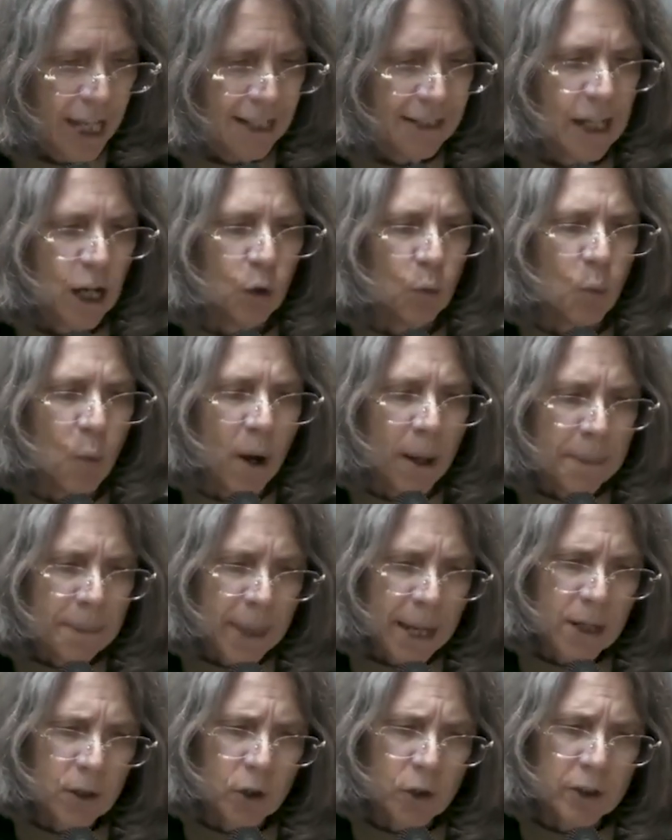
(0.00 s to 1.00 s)
that what
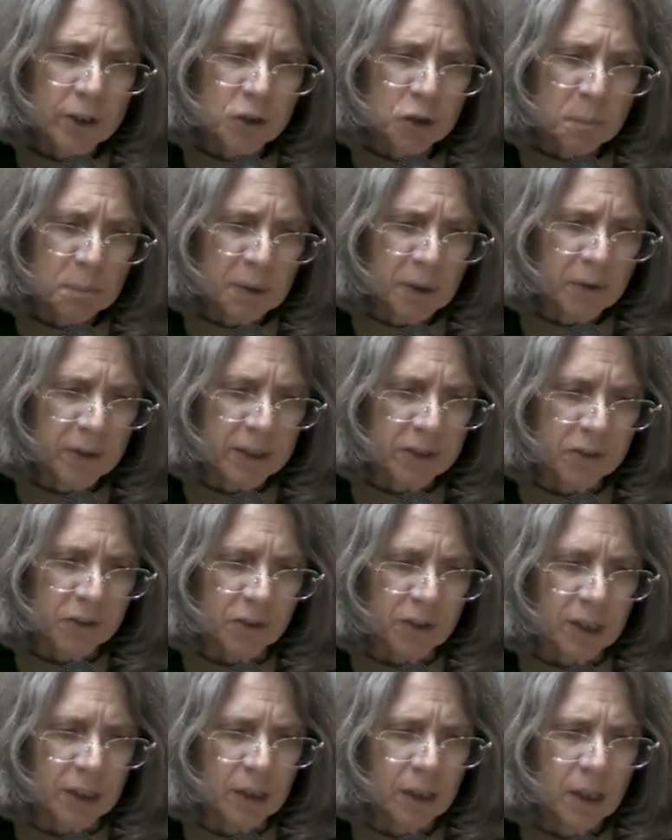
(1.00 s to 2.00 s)
they are
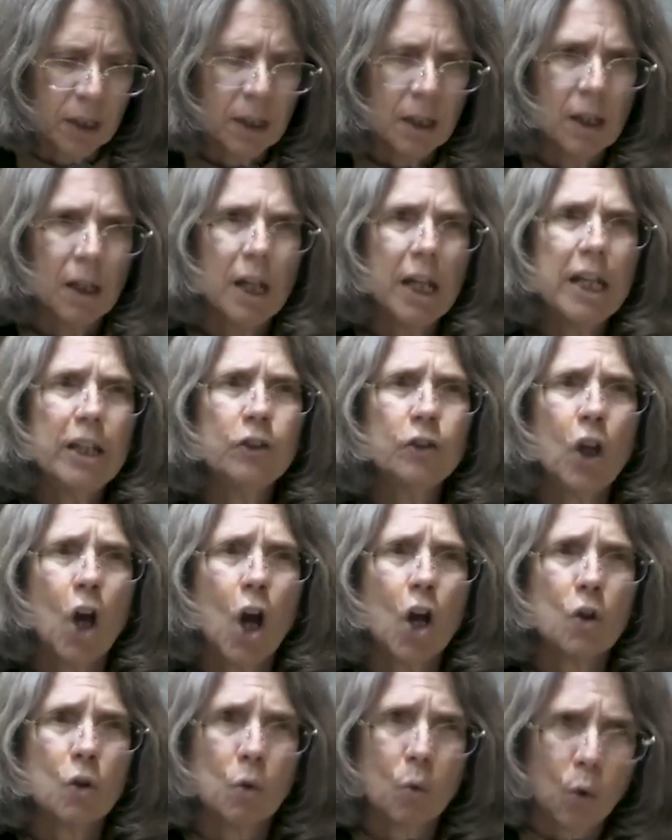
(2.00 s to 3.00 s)
experiencing is
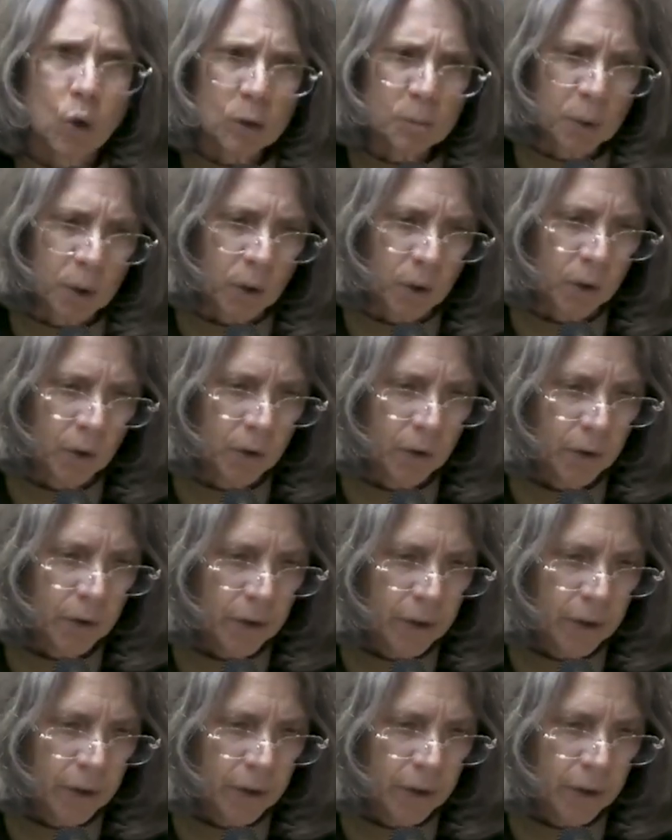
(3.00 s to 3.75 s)
normal,